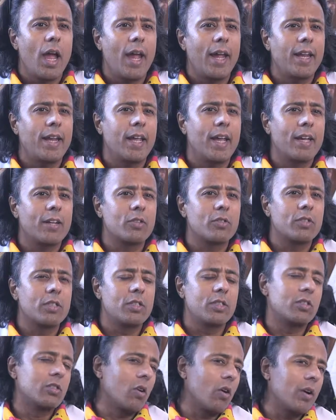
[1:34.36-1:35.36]
and actually
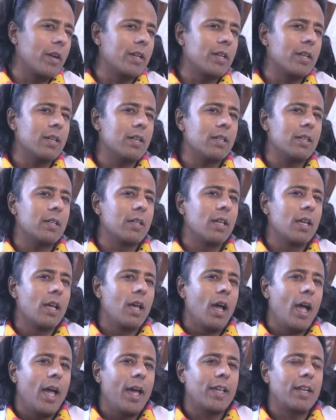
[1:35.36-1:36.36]
starting it
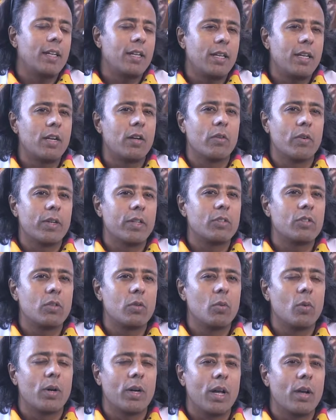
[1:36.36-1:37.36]
and adhering
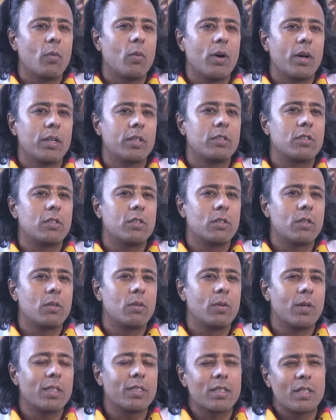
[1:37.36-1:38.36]
to what I wanted to
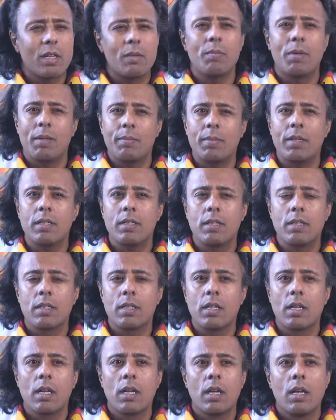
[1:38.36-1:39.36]
do. It's a commitment.
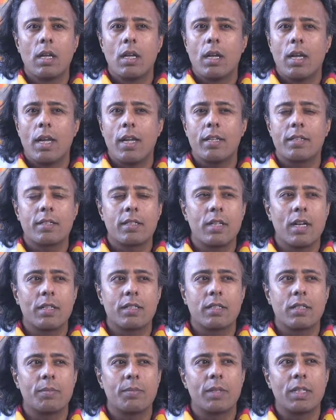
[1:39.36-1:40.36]
It's
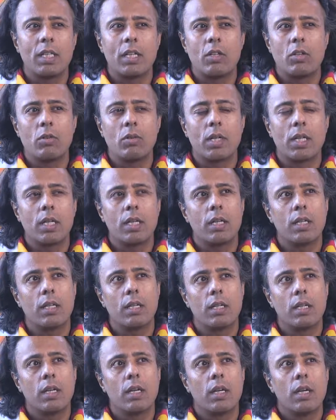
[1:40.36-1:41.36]
not something that you
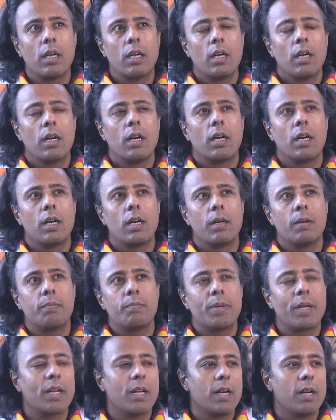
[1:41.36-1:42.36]
can
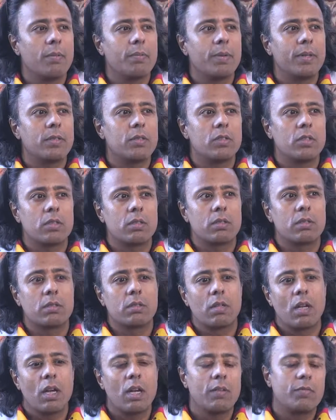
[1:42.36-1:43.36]
pick up and just
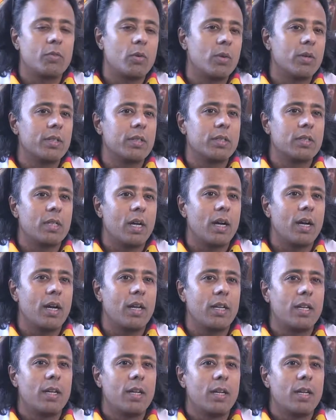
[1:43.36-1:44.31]
kind of do on the side.